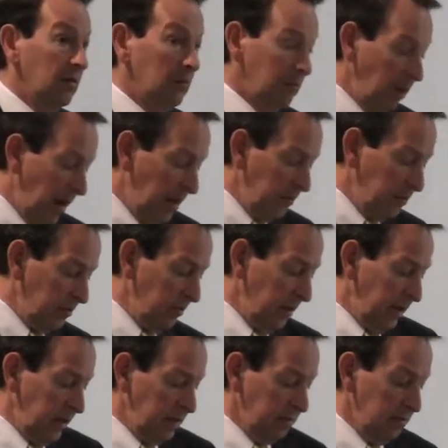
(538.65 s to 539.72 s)
rather
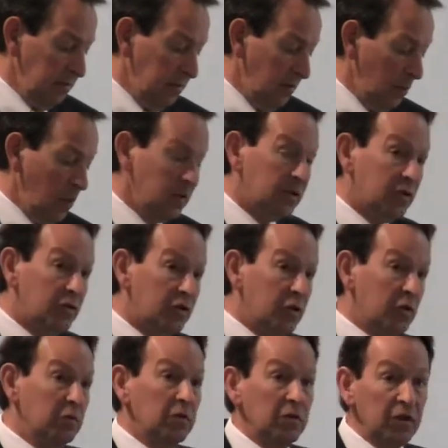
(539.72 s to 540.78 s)
than what the
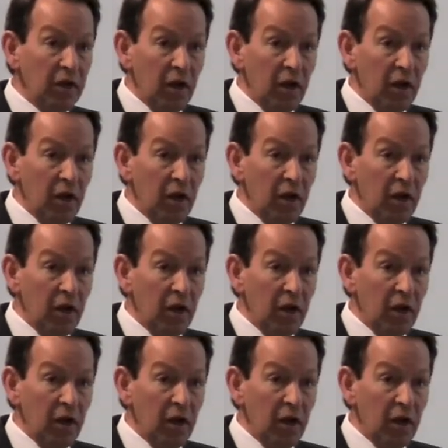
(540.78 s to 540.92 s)
student